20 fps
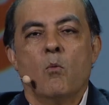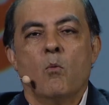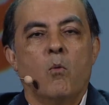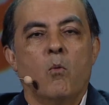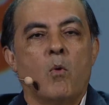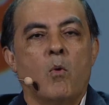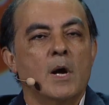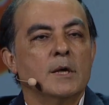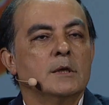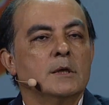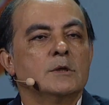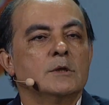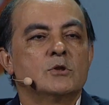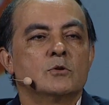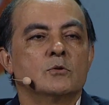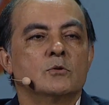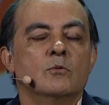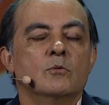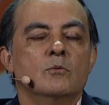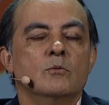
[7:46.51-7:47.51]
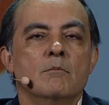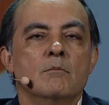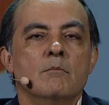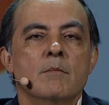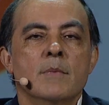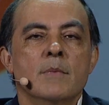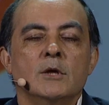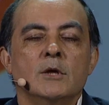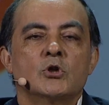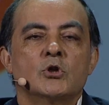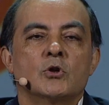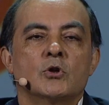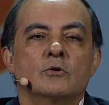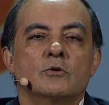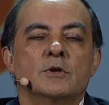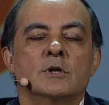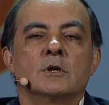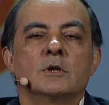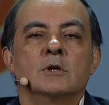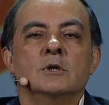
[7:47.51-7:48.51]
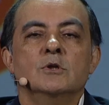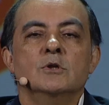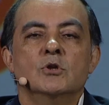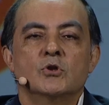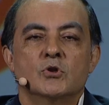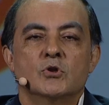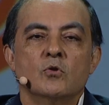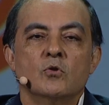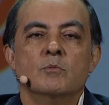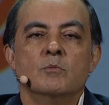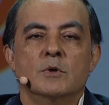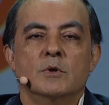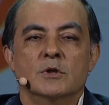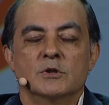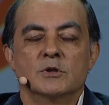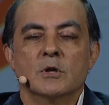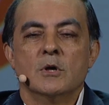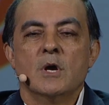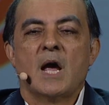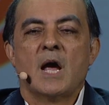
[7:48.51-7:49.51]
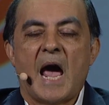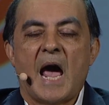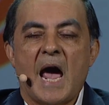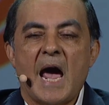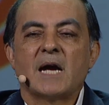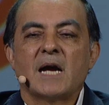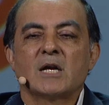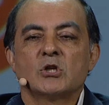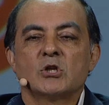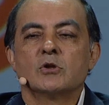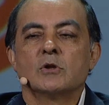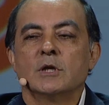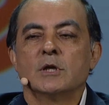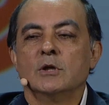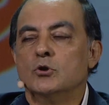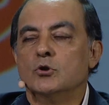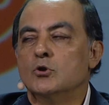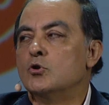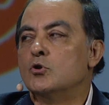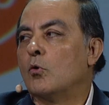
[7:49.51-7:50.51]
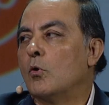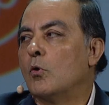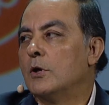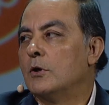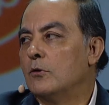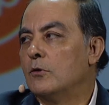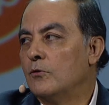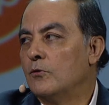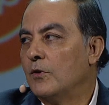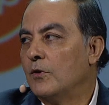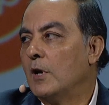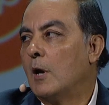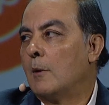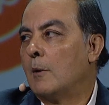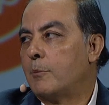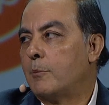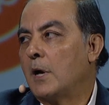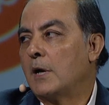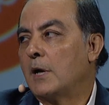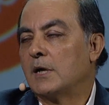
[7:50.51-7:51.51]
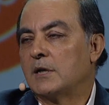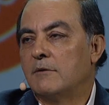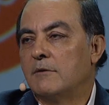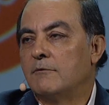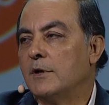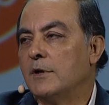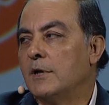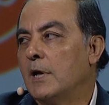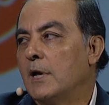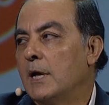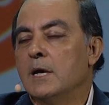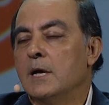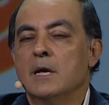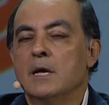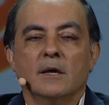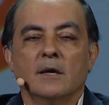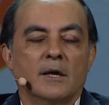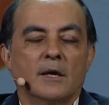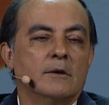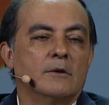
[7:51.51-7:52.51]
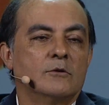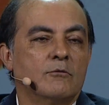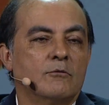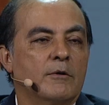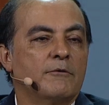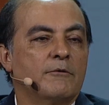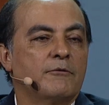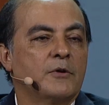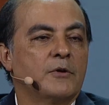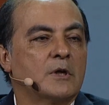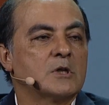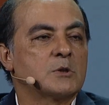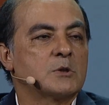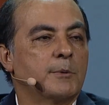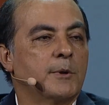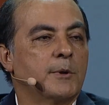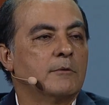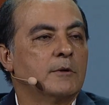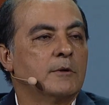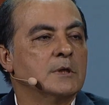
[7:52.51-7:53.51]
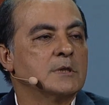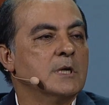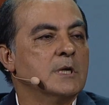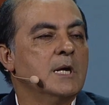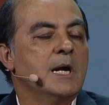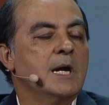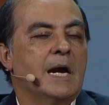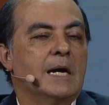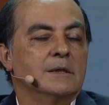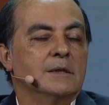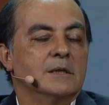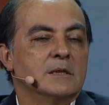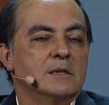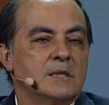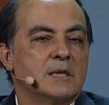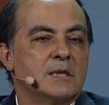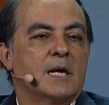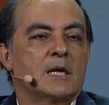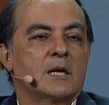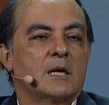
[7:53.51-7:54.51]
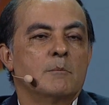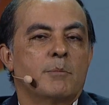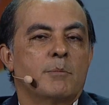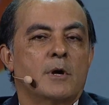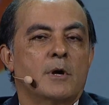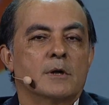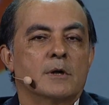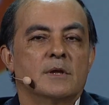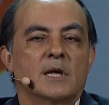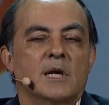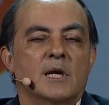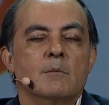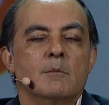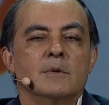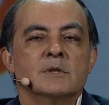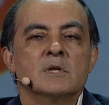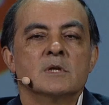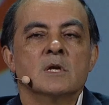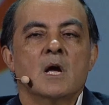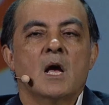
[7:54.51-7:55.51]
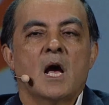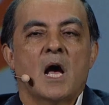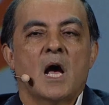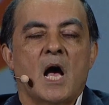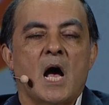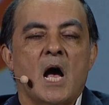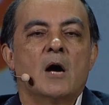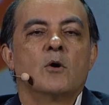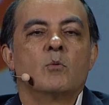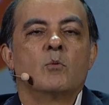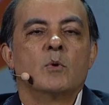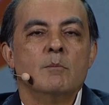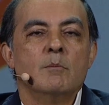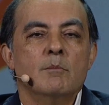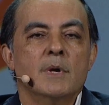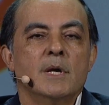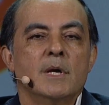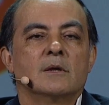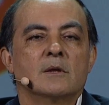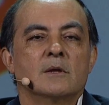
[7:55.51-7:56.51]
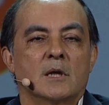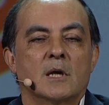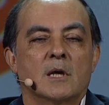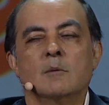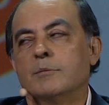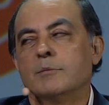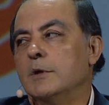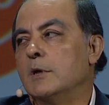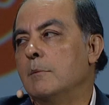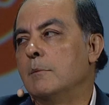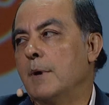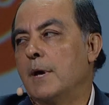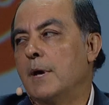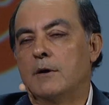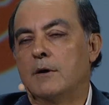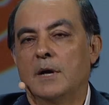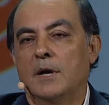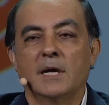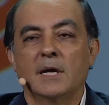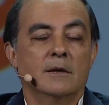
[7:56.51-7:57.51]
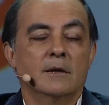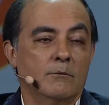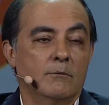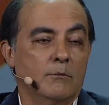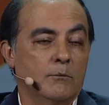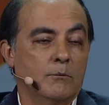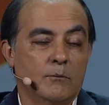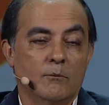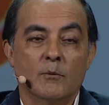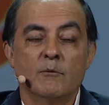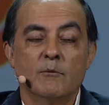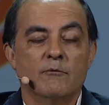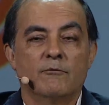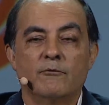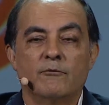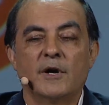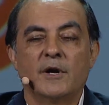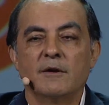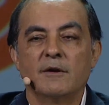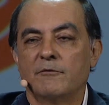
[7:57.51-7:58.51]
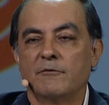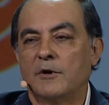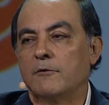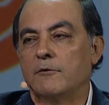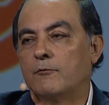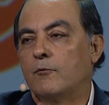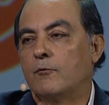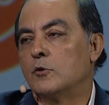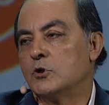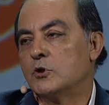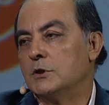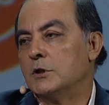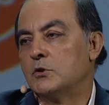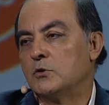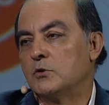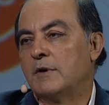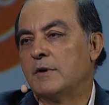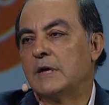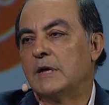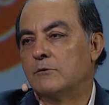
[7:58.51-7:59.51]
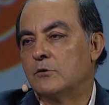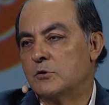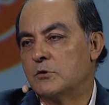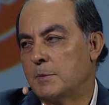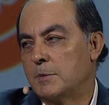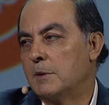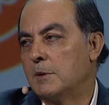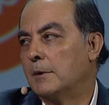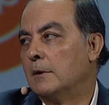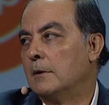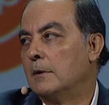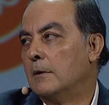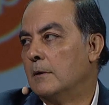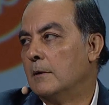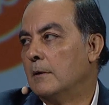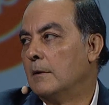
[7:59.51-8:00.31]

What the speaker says: One is to make sure that consumers actually enjoy using our product every day, get a terrific experience, and the second part they come is, how do we make the company better? And we're very, very fortunate to have had those people.